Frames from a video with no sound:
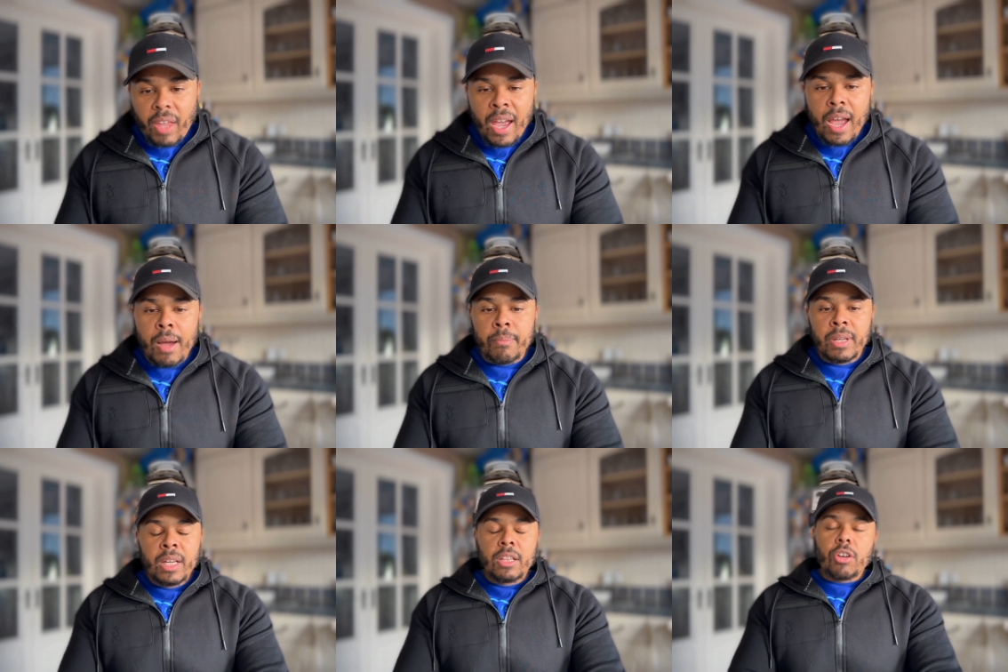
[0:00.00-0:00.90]
um,
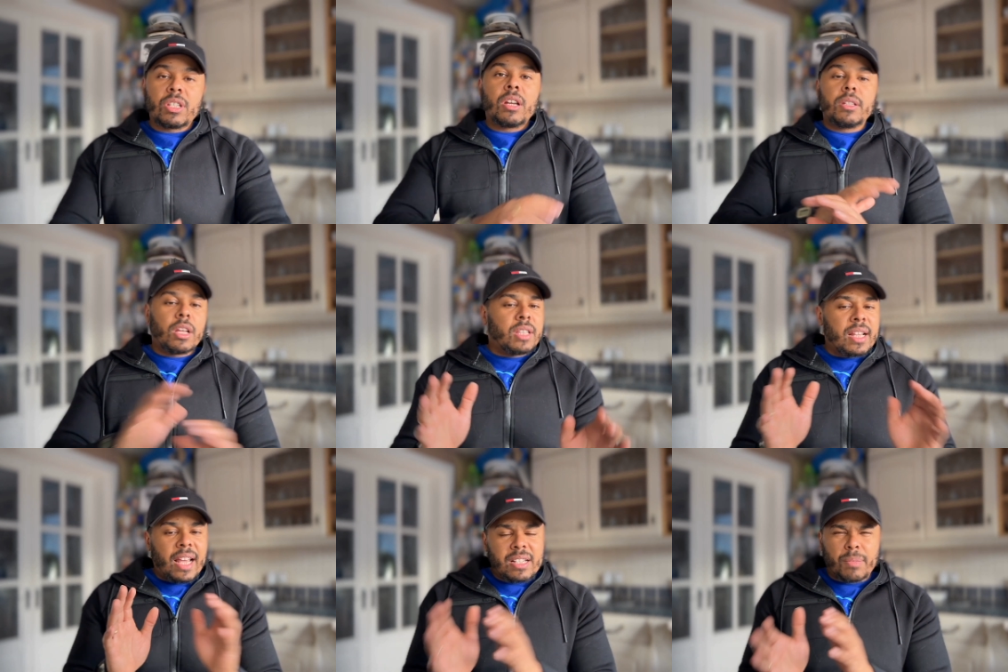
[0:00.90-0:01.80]
those are
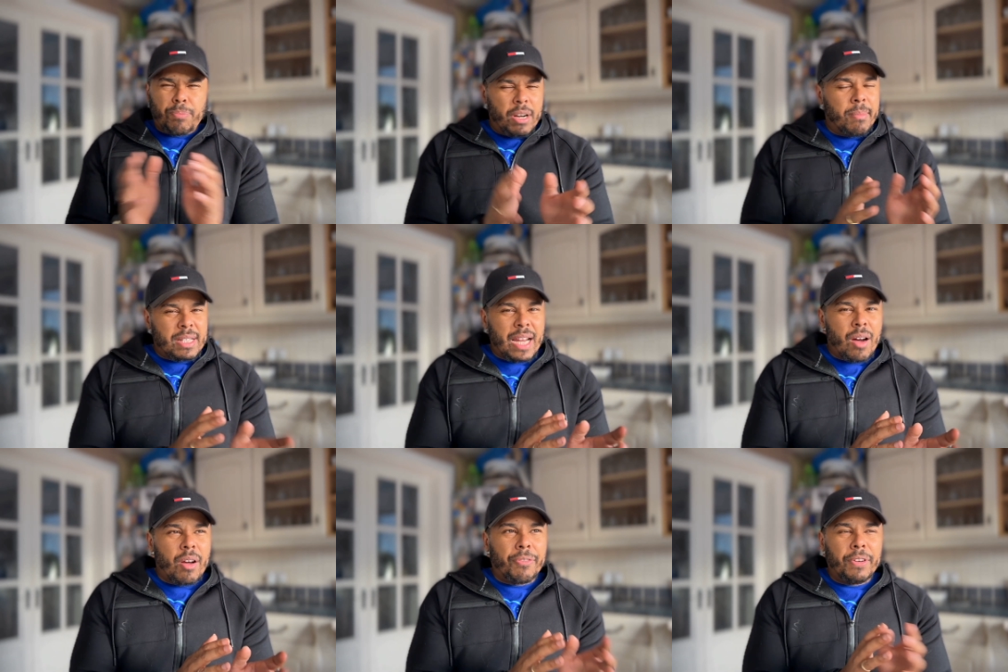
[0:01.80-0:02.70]
that's pretty much
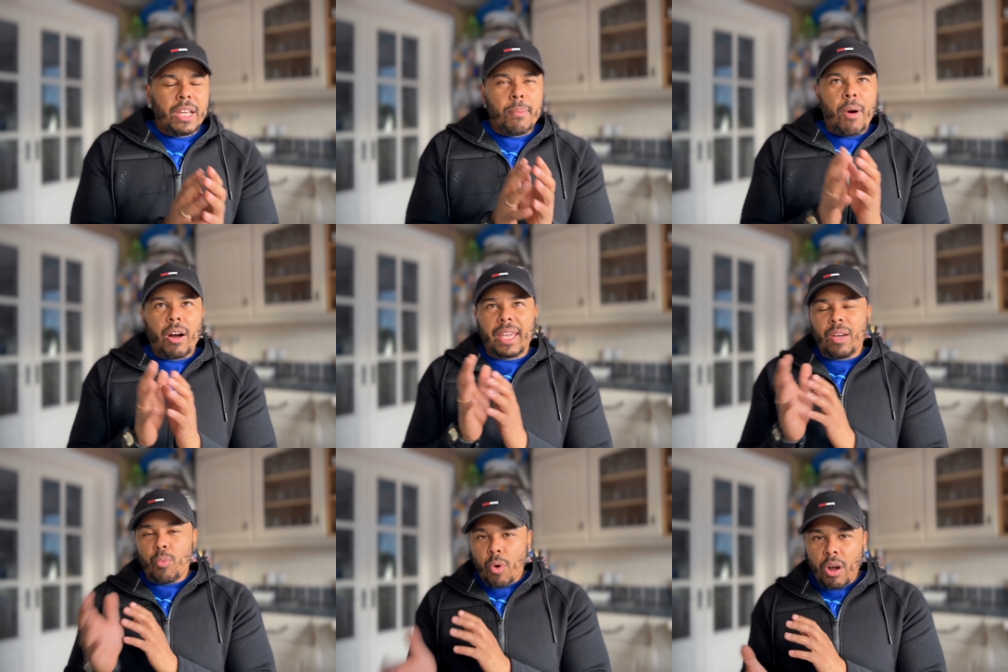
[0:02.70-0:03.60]
how affiliate
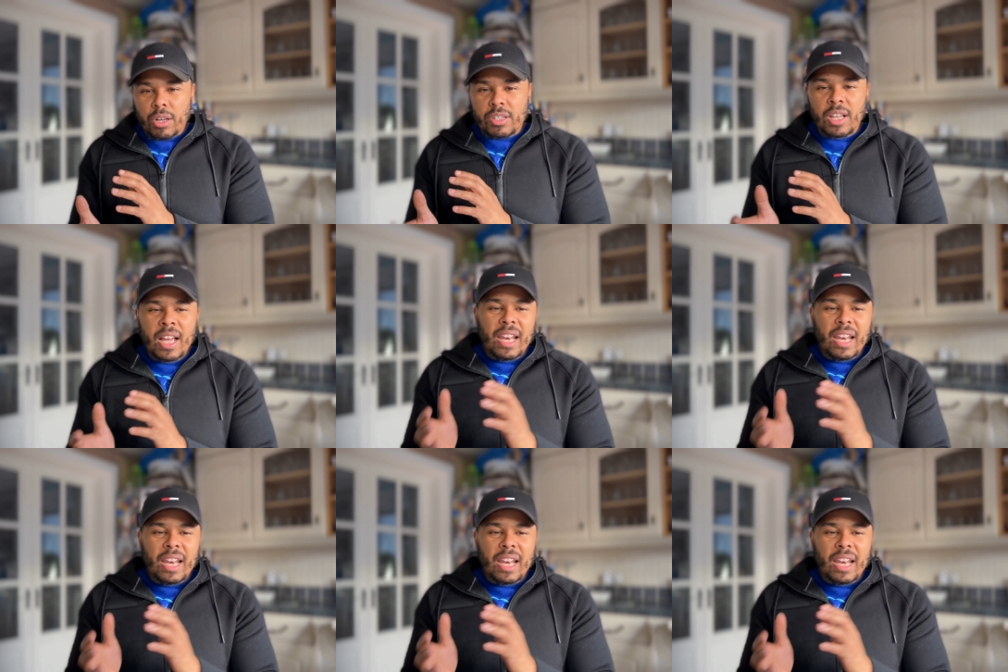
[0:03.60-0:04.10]
marketing works.